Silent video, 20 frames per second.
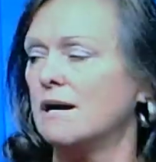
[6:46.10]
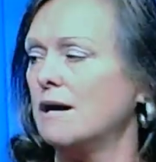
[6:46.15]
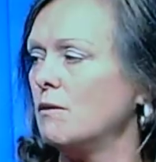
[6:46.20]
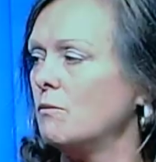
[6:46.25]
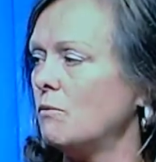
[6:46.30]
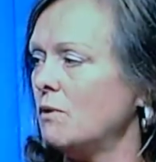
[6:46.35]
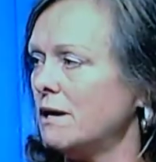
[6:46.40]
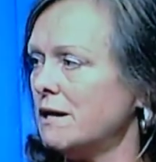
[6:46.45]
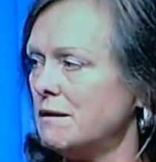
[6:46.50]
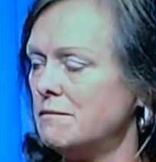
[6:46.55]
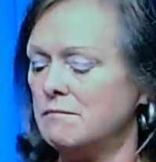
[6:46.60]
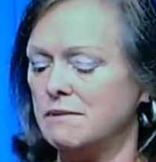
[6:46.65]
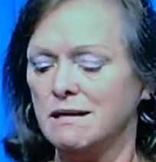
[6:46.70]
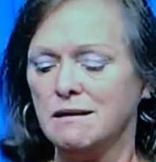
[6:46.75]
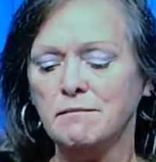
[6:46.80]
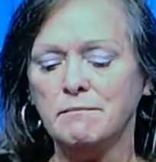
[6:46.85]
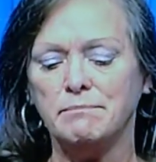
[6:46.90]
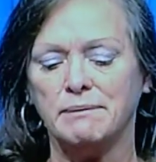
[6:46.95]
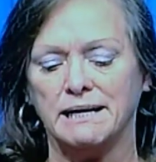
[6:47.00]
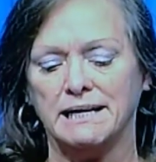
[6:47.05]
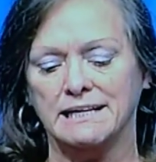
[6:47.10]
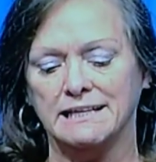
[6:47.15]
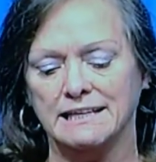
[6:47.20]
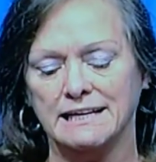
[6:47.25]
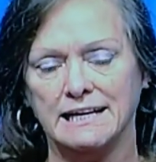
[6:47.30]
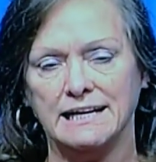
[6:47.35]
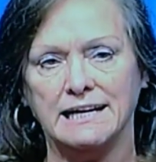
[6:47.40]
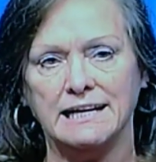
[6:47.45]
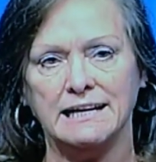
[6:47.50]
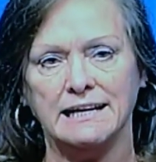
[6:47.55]
And what I mean by
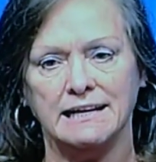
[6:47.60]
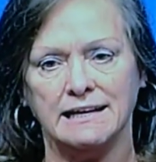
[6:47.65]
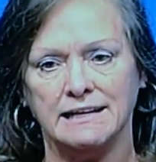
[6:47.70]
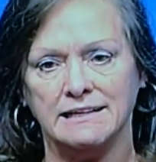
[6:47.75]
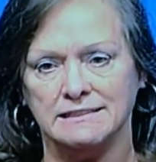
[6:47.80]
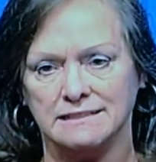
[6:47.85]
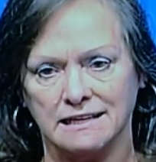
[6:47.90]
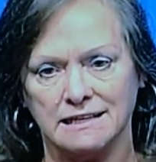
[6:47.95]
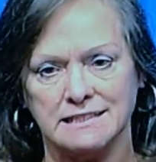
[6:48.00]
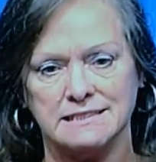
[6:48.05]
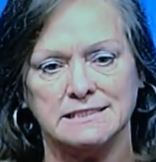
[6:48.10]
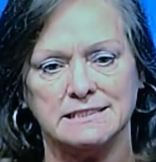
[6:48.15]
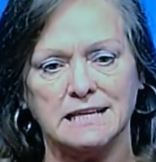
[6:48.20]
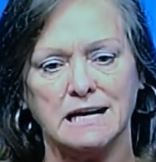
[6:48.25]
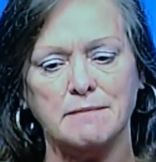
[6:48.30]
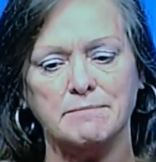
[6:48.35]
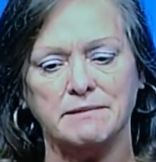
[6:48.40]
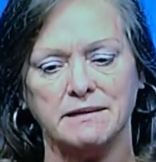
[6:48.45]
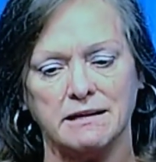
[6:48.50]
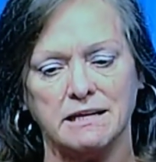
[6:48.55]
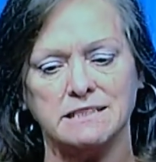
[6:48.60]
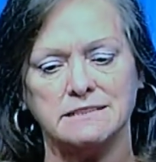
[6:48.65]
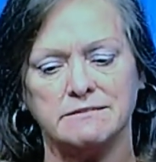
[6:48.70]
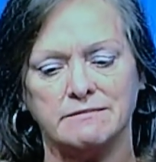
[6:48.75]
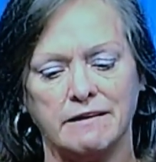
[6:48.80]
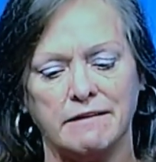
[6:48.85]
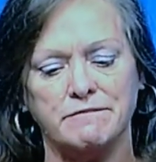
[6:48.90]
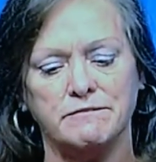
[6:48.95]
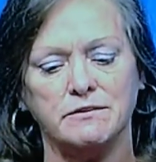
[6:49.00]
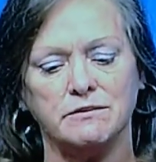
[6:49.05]
that, and I stopped and
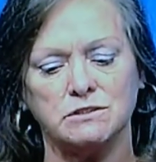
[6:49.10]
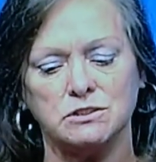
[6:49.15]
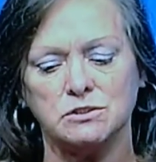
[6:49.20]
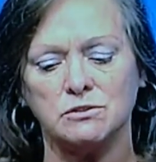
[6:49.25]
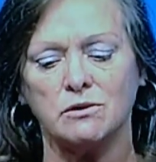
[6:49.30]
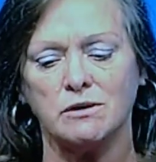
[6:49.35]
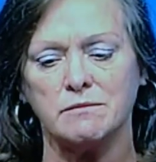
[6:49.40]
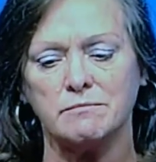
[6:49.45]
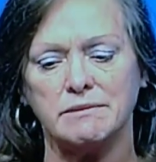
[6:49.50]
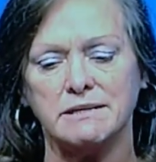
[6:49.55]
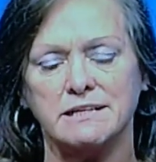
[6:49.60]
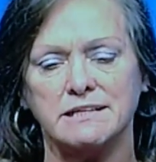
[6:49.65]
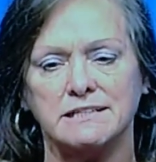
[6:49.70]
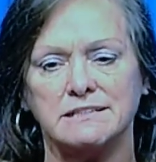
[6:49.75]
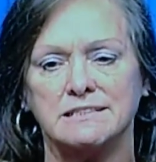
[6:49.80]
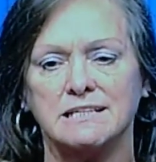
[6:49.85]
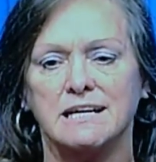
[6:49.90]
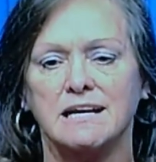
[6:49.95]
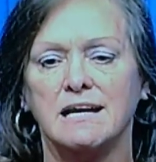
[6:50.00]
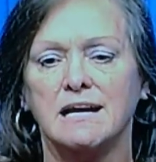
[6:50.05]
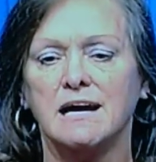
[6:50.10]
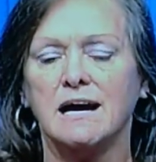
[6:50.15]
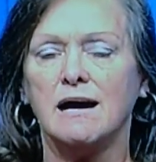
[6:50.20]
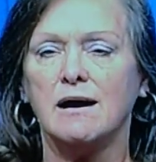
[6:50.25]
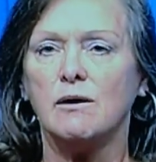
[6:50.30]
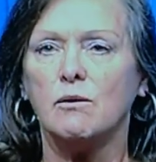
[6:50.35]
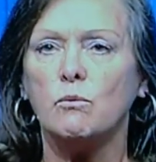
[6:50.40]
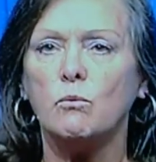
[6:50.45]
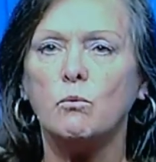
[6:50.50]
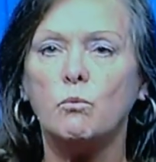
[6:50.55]
I fell short, because
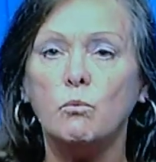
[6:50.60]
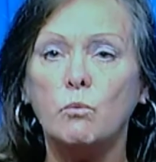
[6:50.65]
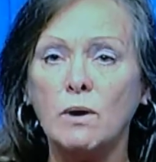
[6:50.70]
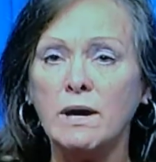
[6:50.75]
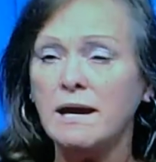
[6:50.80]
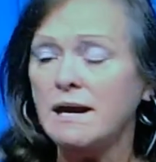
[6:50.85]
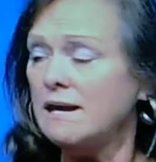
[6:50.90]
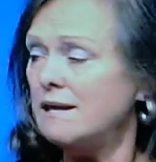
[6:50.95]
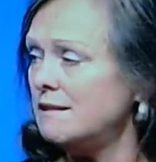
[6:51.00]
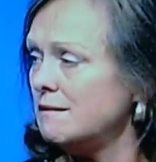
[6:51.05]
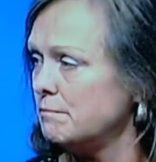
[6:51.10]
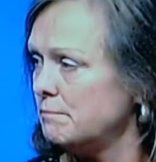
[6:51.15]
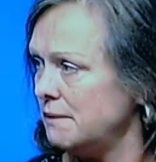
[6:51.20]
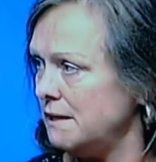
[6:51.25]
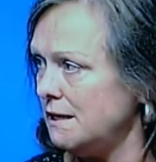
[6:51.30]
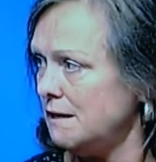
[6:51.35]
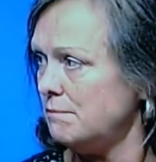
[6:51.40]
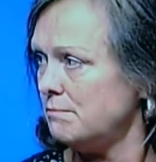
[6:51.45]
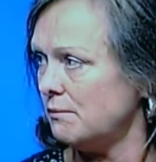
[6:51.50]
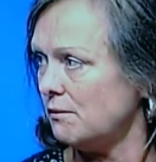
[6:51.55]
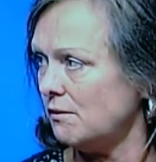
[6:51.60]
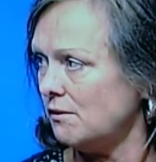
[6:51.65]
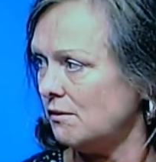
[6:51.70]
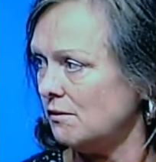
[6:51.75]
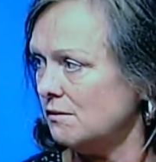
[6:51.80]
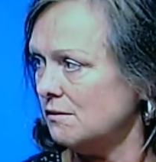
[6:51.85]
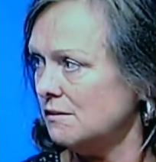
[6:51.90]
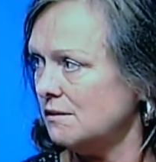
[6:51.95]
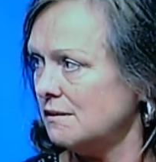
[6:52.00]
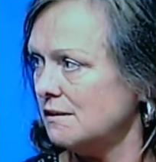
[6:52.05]
we, the
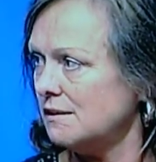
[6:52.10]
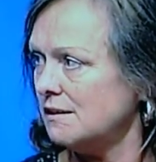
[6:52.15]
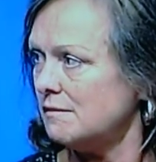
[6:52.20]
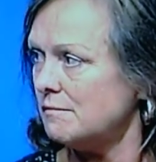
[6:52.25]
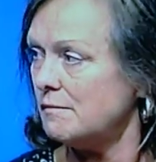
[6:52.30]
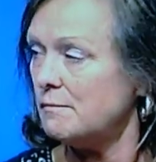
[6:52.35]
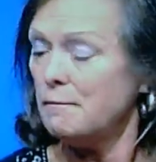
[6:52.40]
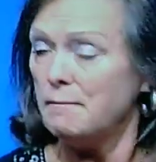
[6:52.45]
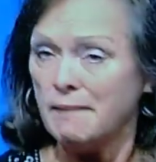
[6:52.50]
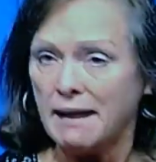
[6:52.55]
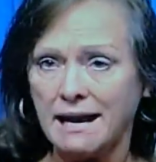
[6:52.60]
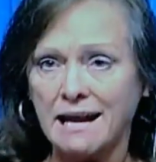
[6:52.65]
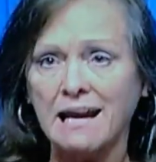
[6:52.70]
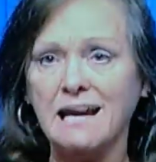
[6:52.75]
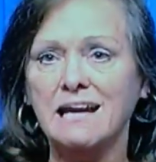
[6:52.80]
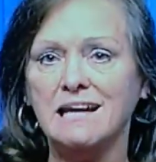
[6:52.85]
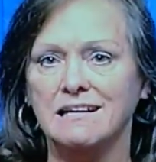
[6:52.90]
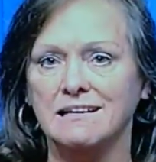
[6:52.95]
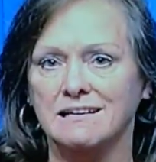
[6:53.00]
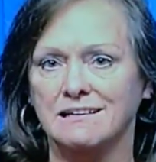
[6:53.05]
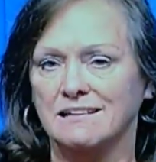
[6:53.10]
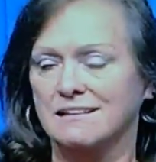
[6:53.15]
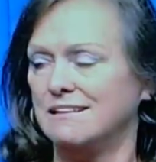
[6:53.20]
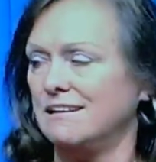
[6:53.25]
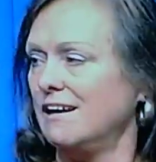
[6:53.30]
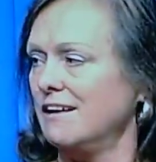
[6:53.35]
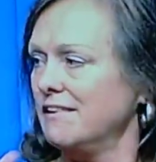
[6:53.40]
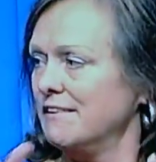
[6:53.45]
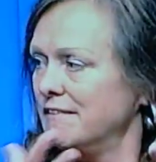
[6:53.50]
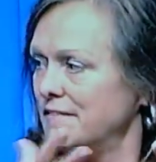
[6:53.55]
people, made
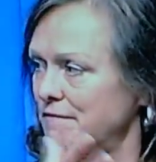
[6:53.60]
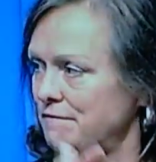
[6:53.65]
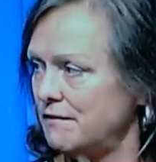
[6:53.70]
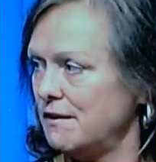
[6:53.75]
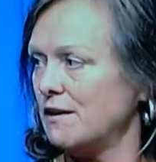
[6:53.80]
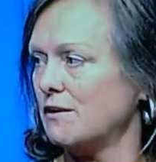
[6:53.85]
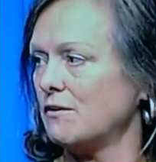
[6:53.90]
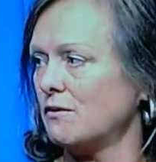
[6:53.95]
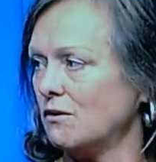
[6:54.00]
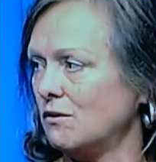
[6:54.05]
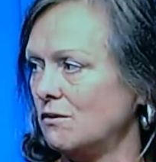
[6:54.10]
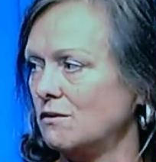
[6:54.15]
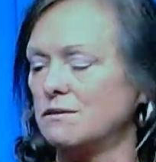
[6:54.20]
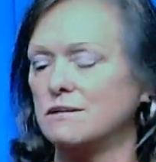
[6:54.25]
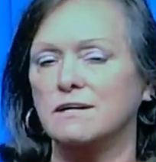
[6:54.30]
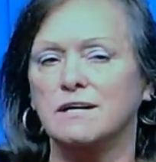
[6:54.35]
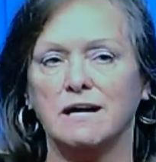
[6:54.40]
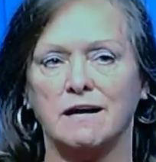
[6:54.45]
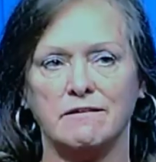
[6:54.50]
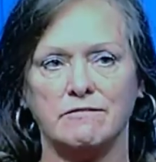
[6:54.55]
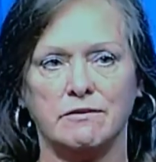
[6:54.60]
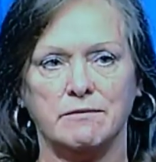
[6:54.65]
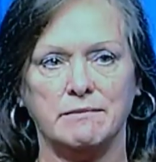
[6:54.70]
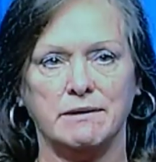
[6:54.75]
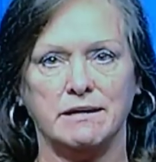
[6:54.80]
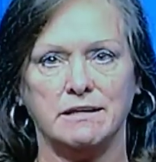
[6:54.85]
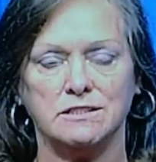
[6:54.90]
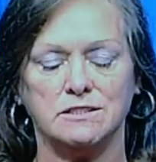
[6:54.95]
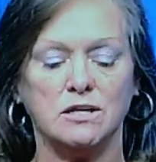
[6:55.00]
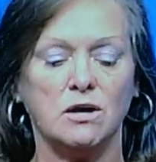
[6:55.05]
the federal
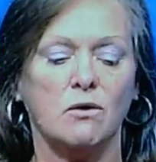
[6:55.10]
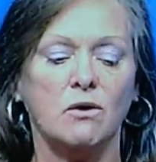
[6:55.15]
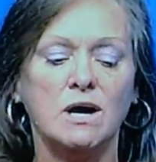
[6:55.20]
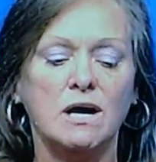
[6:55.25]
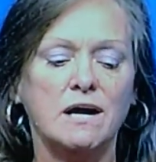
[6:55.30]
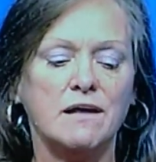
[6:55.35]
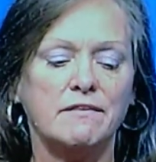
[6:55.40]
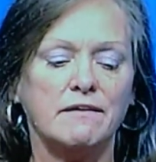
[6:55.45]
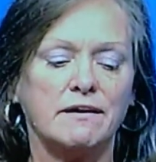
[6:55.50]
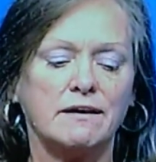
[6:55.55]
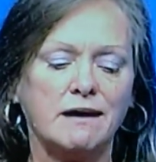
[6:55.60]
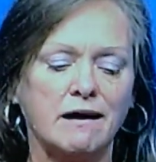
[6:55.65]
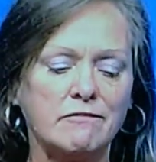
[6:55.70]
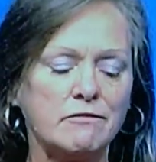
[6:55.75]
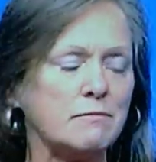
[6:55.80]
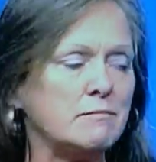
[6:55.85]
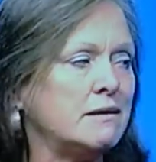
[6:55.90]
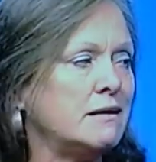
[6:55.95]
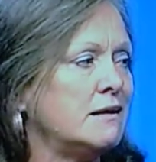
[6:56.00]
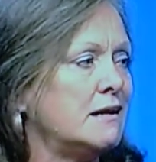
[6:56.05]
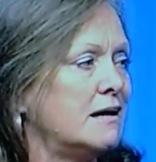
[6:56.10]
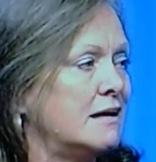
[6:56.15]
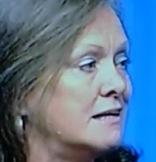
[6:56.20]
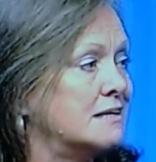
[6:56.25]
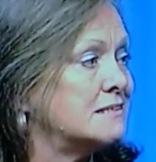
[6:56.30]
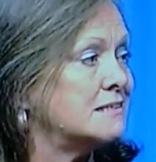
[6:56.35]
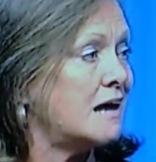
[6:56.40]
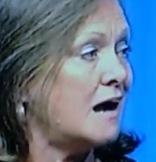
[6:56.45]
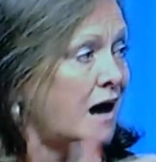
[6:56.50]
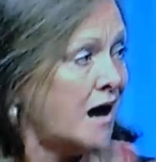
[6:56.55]
government. So the government is
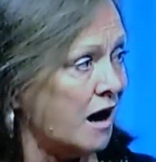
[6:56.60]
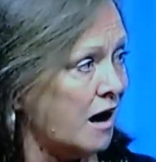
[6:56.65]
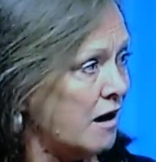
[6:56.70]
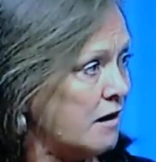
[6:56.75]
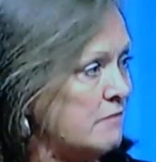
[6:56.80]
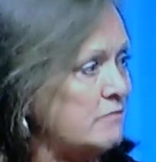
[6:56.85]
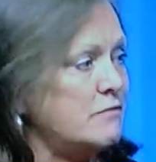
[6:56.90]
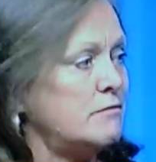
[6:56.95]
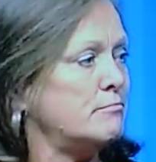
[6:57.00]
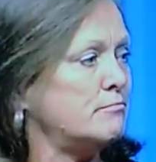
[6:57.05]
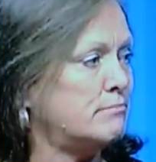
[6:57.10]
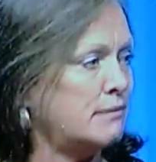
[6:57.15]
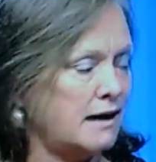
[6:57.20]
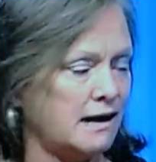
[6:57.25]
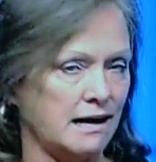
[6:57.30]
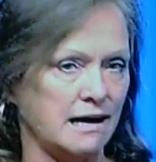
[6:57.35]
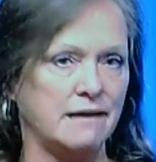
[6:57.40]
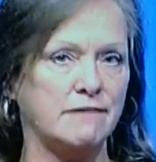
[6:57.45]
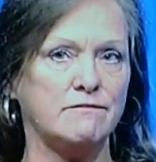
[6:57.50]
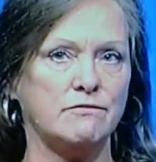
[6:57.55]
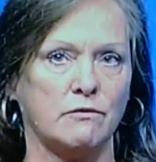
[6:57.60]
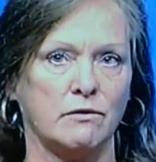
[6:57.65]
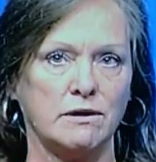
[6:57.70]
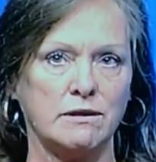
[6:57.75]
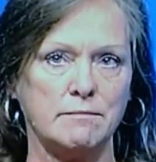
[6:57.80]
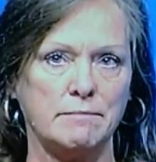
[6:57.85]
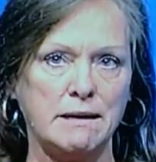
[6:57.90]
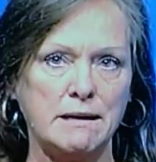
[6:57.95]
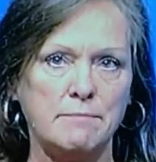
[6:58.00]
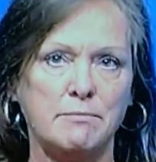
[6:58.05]
of, by, and for
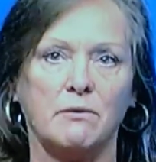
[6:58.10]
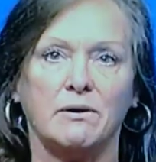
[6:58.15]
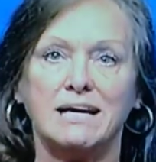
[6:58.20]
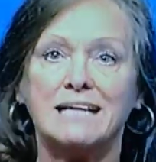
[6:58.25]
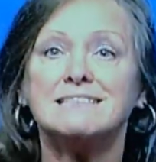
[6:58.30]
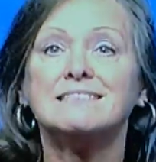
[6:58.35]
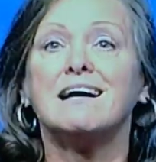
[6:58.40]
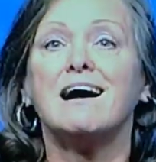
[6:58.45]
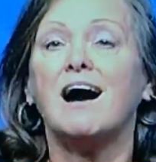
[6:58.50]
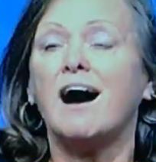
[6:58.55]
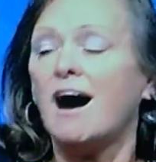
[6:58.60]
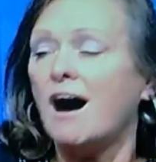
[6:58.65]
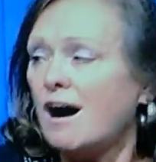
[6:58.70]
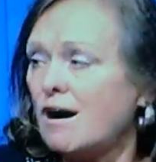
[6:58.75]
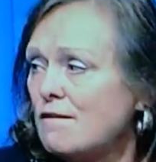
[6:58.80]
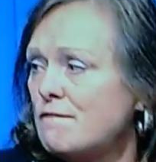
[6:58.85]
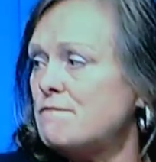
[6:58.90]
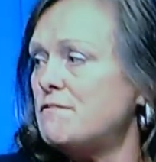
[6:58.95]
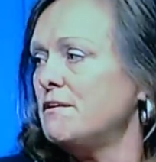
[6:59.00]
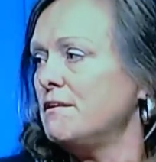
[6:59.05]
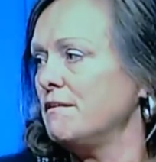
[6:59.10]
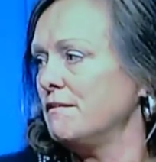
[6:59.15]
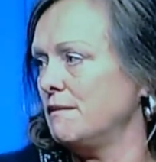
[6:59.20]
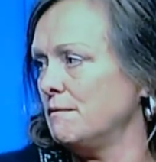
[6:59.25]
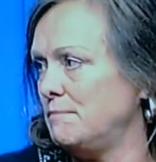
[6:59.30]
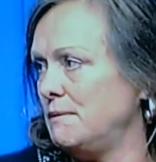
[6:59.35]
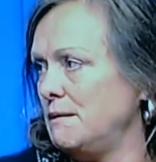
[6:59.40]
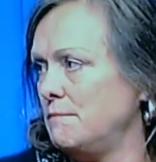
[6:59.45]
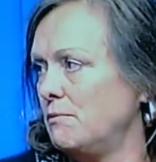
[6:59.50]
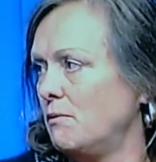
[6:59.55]
the people. It's of the
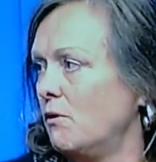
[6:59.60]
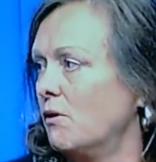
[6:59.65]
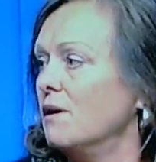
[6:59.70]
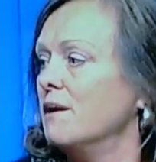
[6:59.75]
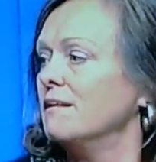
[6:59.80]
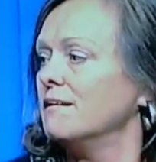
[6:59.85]
people.